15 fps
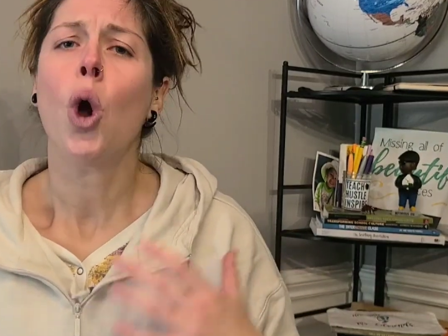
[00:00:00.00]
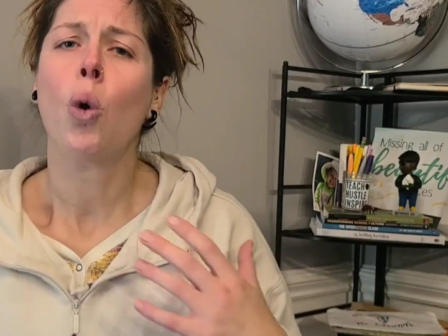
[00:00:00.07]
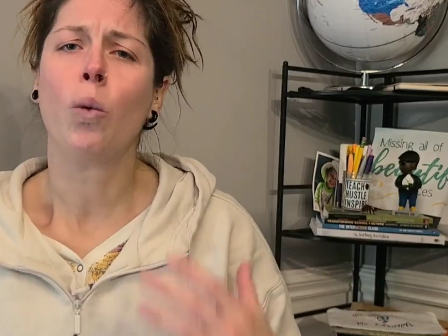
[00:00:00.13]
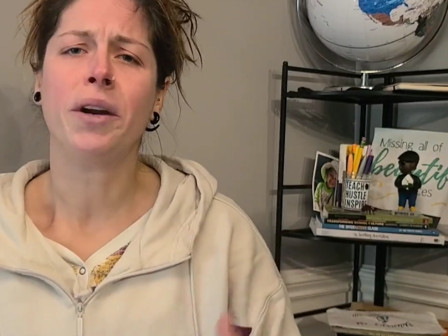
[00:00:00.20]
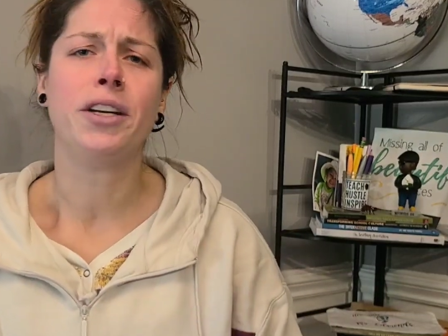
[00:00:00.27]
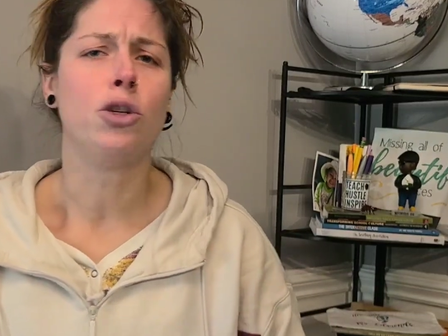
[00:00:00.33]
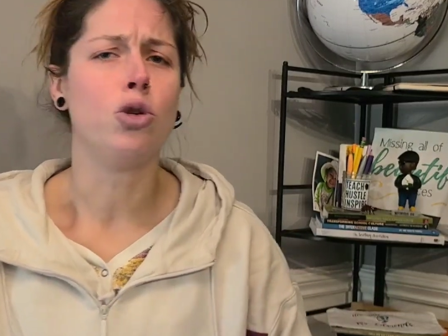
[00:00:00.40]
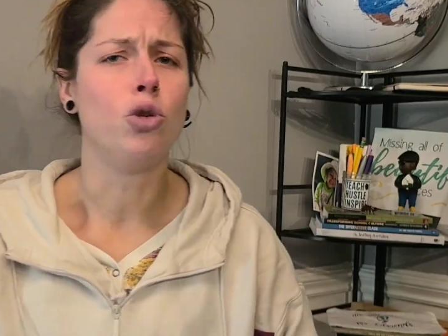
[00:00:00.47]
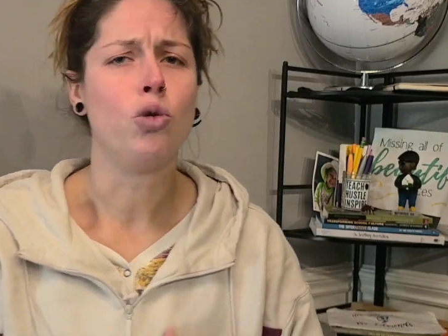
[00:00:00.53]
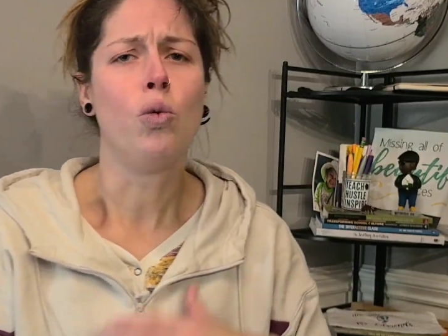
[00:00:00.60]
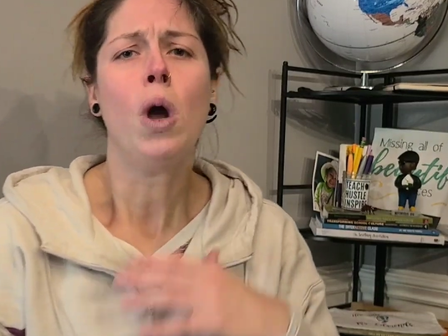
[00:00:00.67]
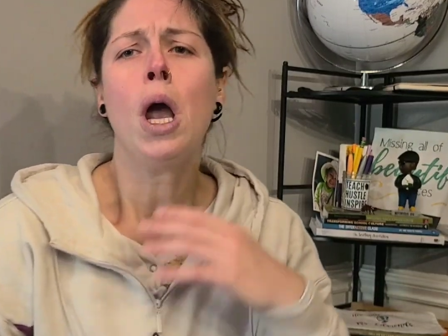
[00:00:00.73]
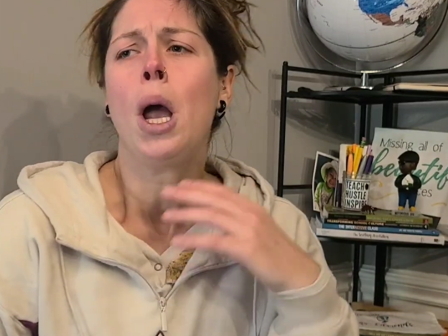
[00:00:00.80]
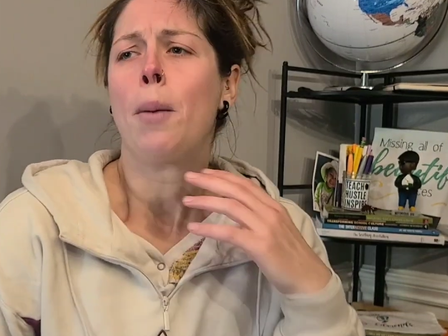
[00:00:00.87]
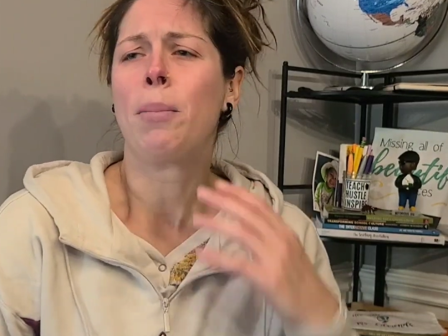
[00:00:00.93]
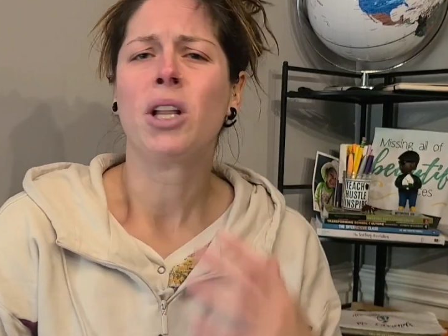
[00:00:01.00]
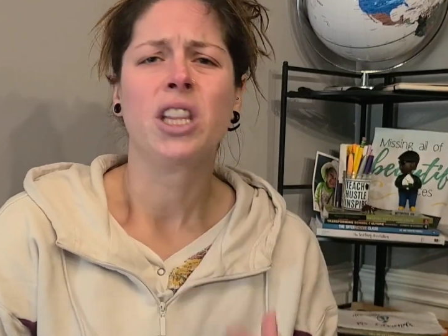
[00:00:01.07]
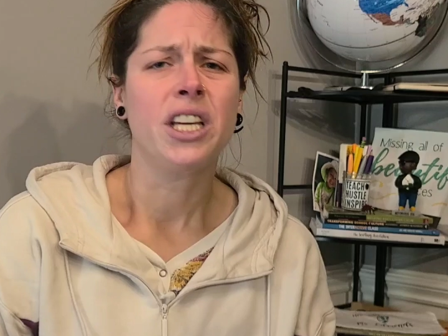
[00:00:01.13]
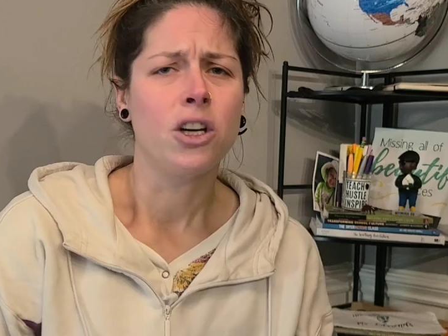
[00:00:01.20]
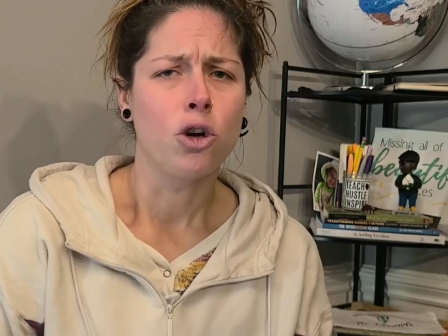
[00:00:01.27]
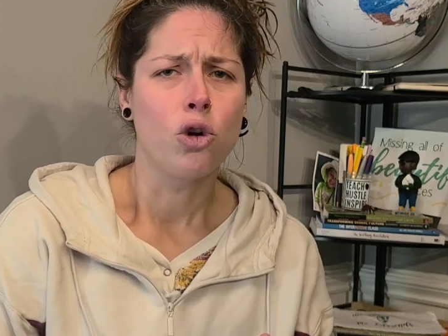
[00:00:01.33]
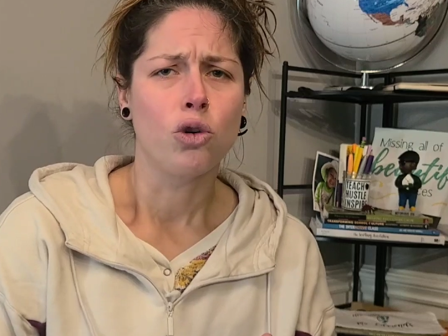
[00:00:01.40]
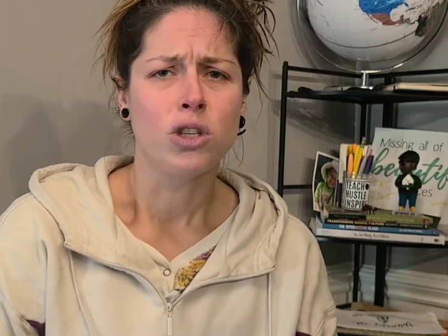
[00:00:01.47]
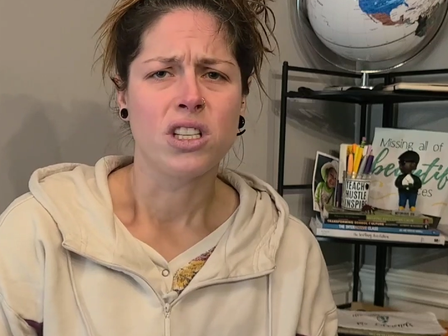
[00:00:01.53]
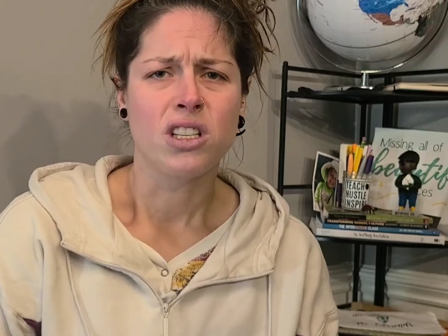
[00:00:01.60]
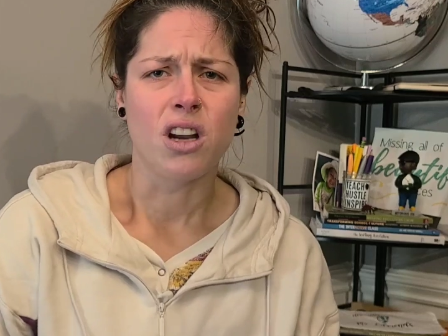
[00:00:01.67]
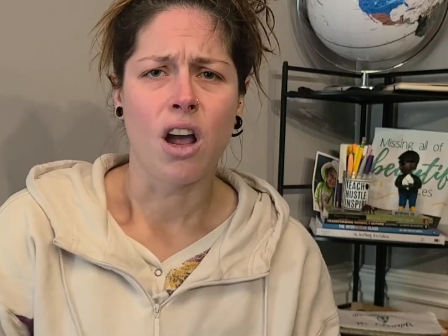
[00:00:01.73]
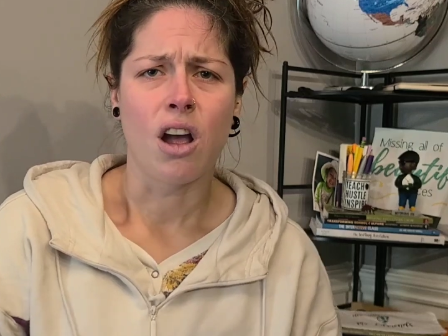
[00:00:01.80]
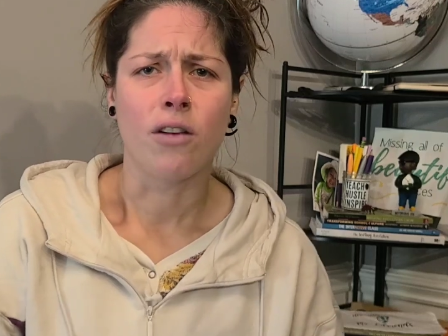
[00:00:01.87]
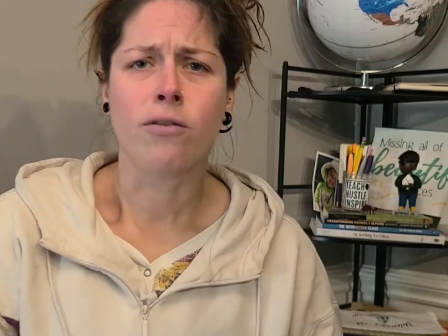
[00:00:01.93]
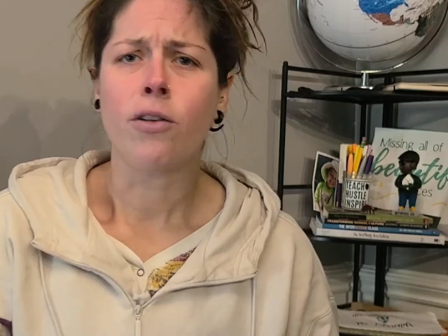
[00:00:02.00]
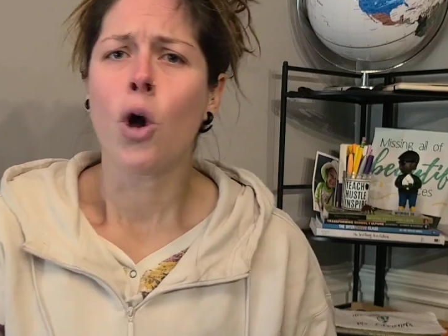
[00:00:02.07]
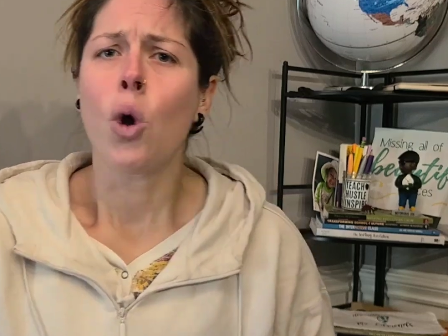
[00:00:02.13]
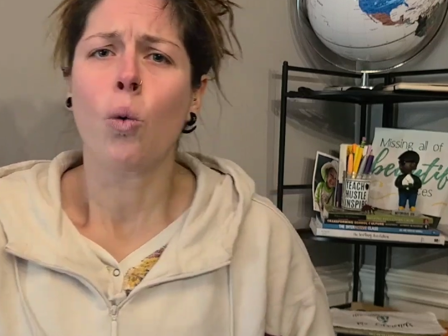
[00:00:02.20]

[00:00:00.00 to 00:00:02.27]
We do political stuff,